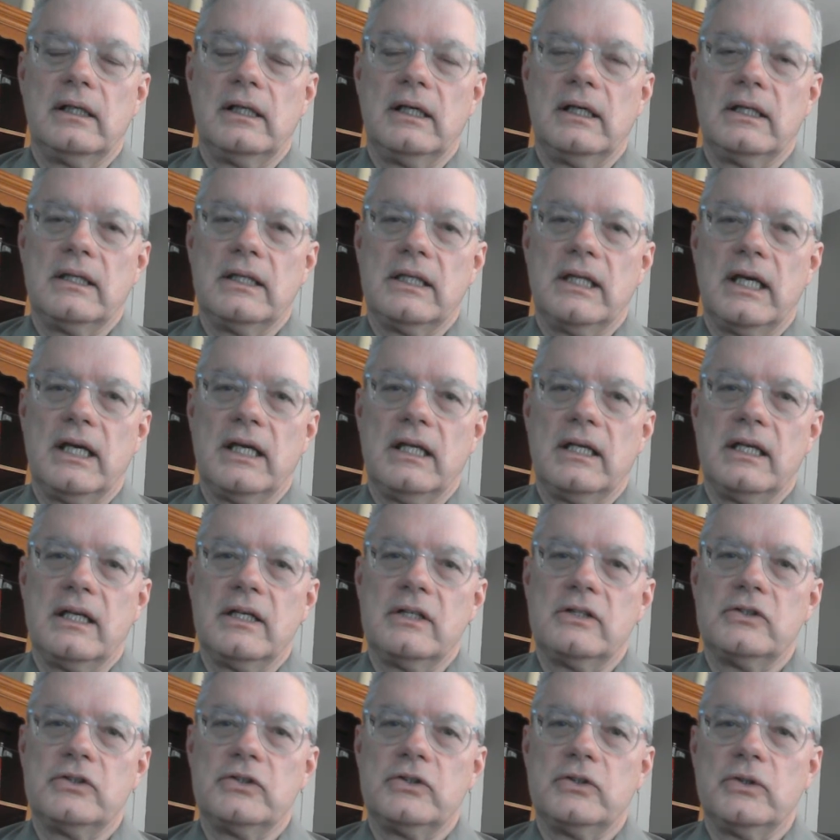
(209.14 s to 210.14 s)
And then
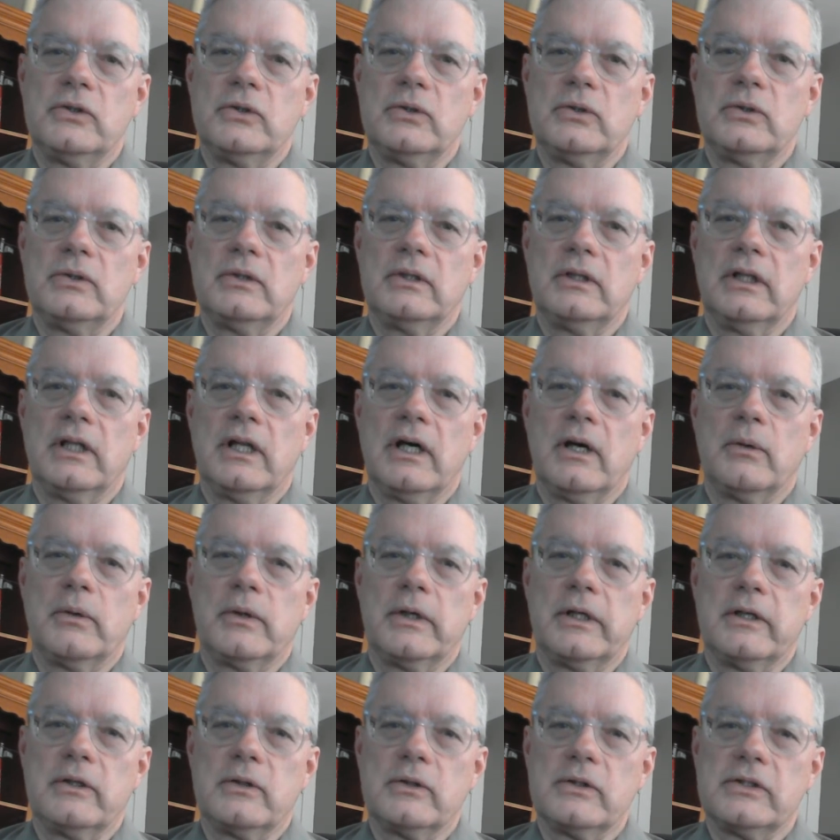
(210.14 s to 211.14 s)
as you
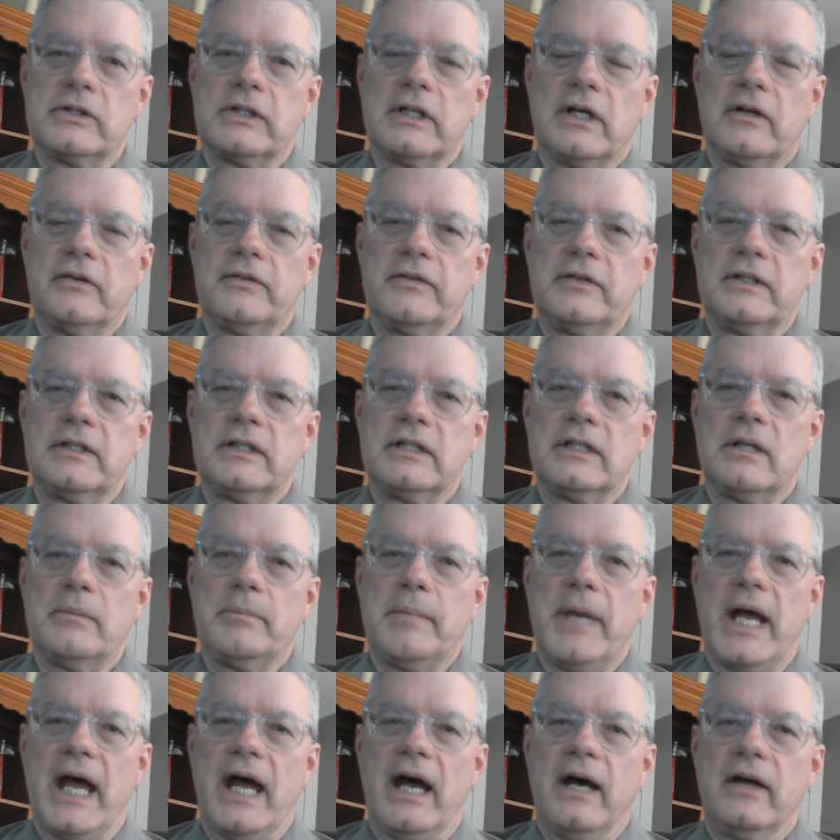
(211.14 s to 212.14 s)
lower yourself into the
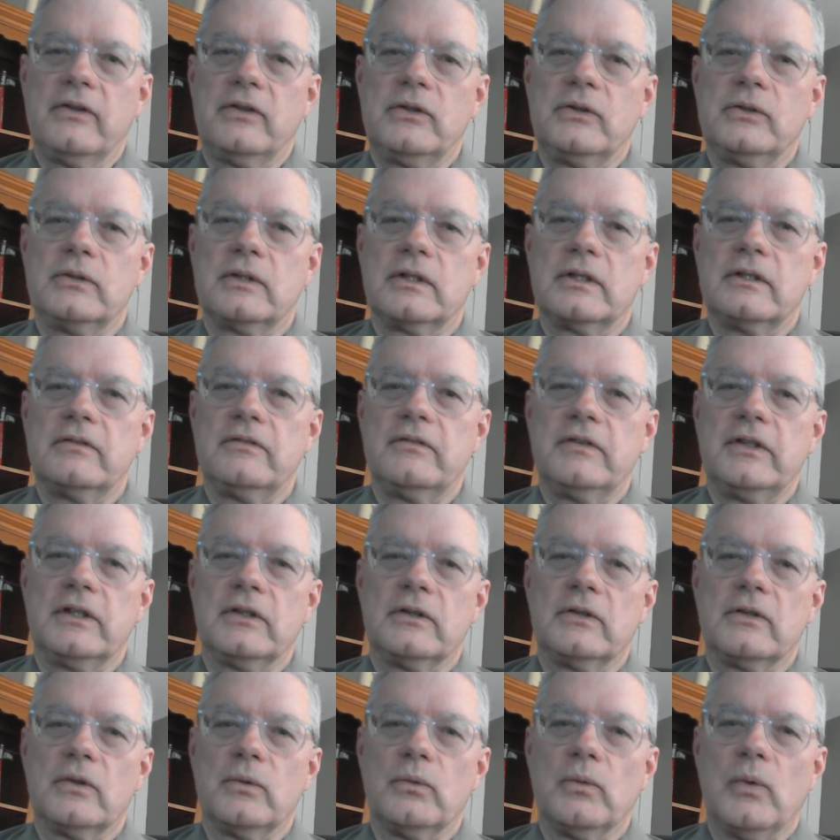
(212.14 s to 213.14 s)
bath, you can
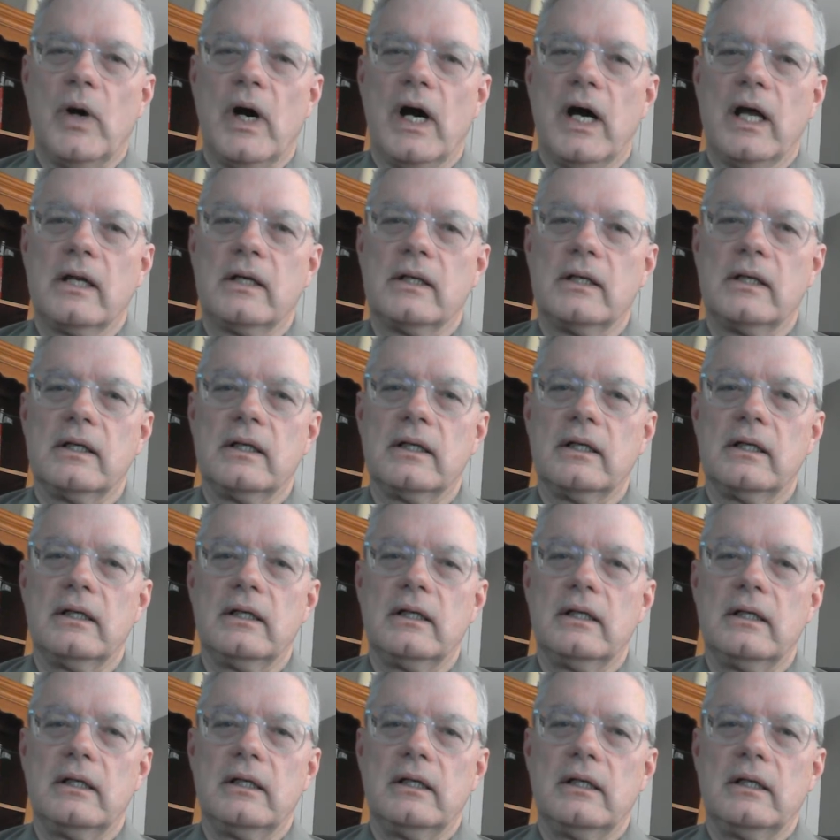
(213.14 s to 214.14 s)
feel the water
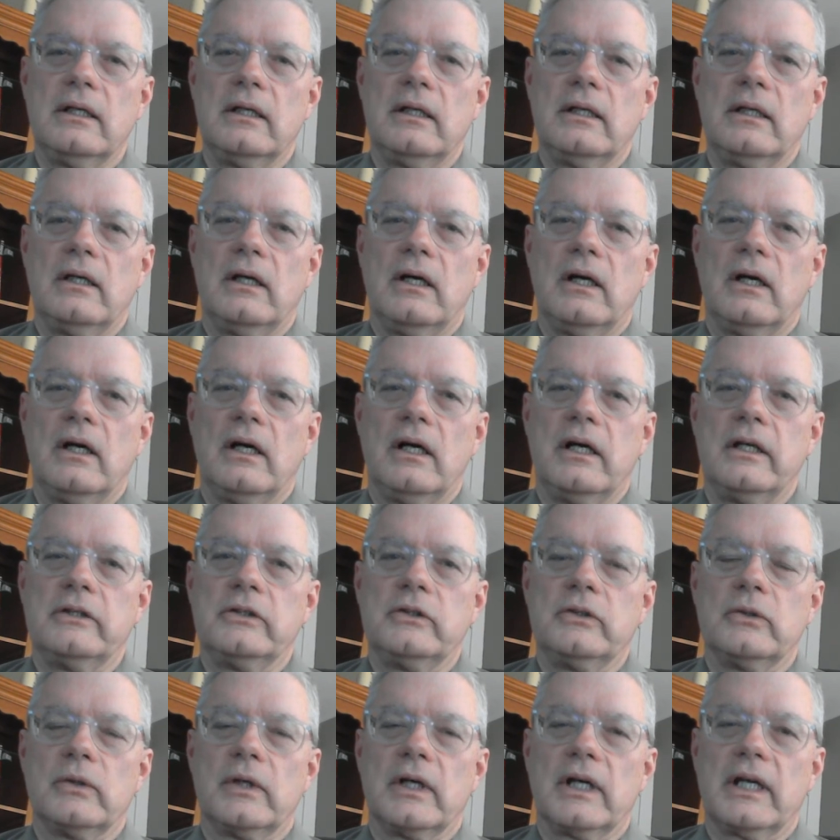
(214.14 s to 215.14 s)
on
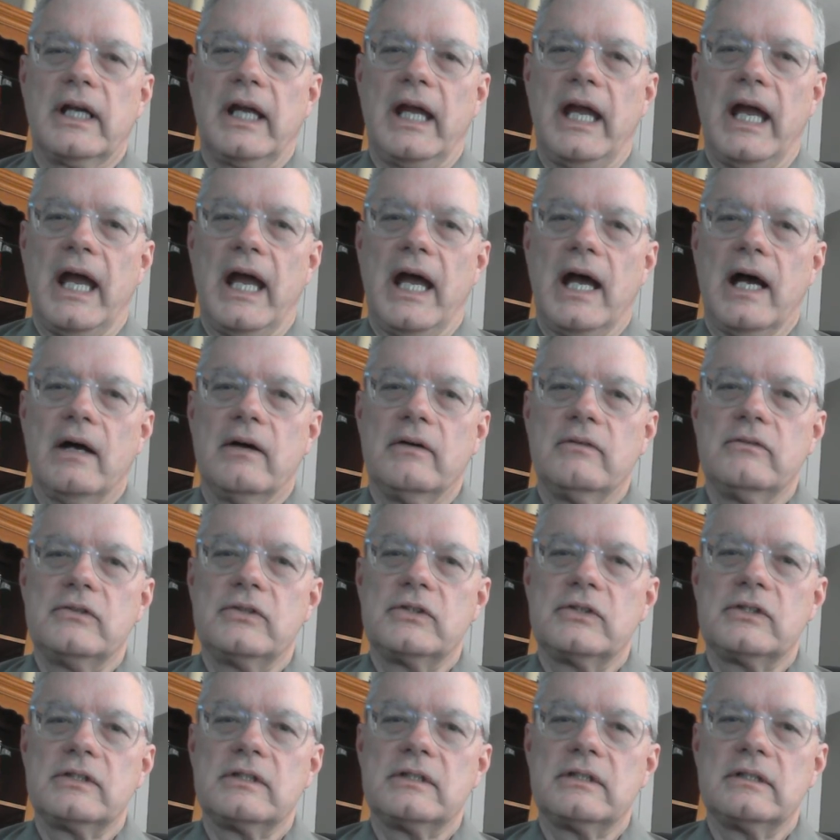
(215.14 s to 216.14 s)
your
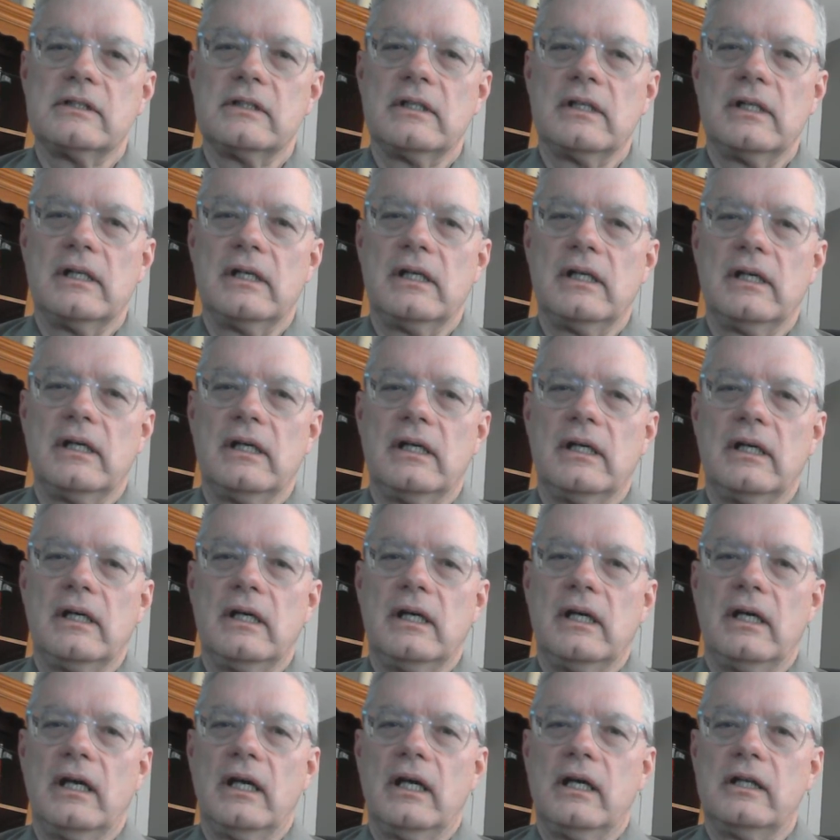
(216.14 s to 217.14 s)
calves
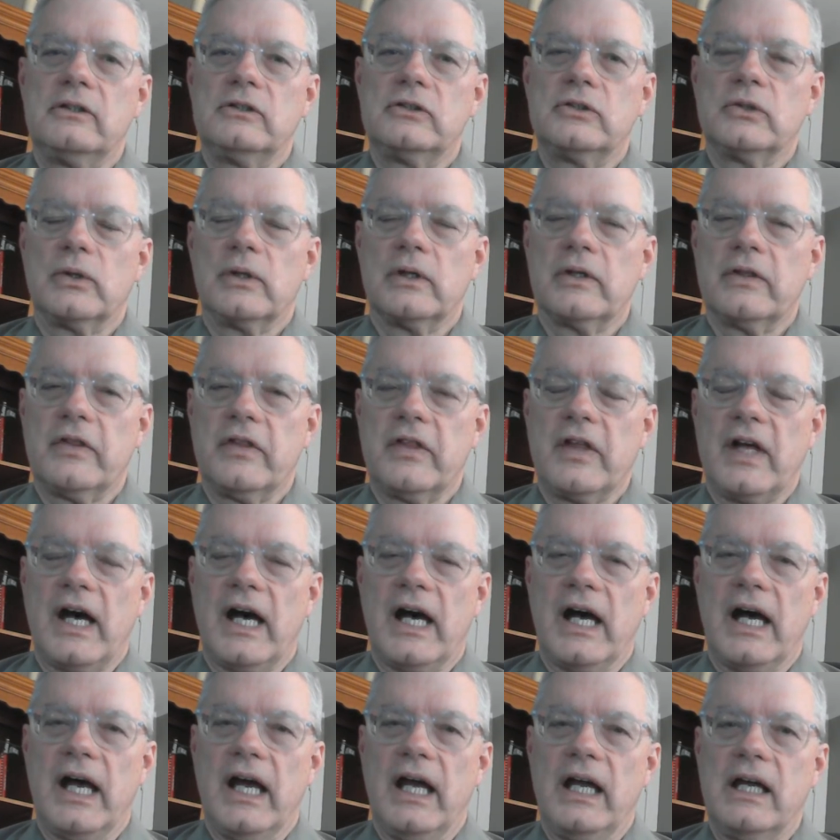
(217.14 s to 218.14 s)
and your
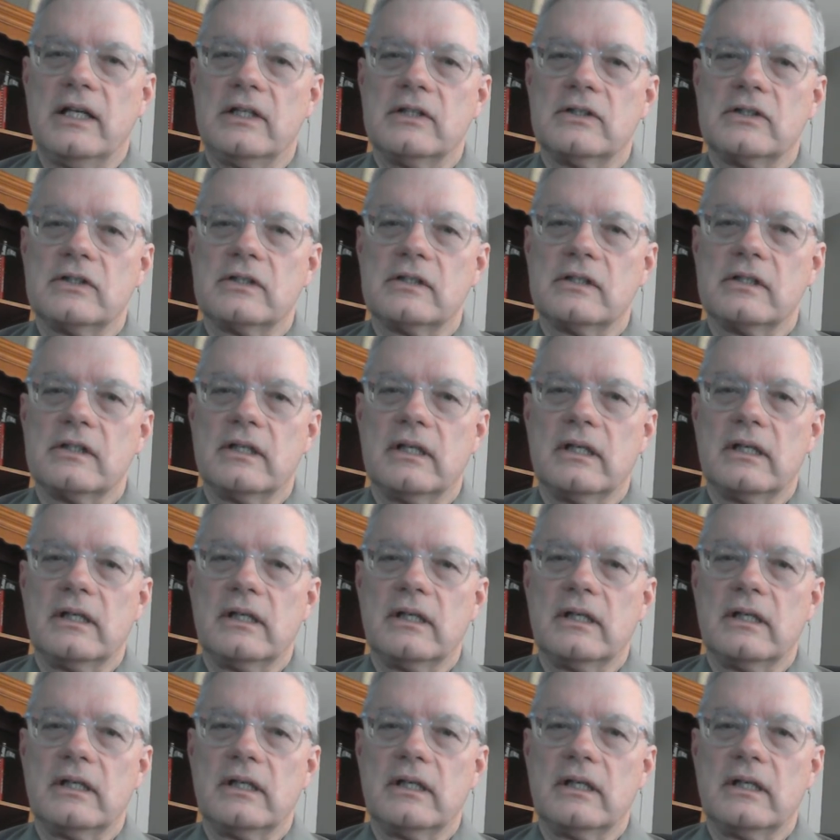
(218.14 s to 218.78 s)
thighs.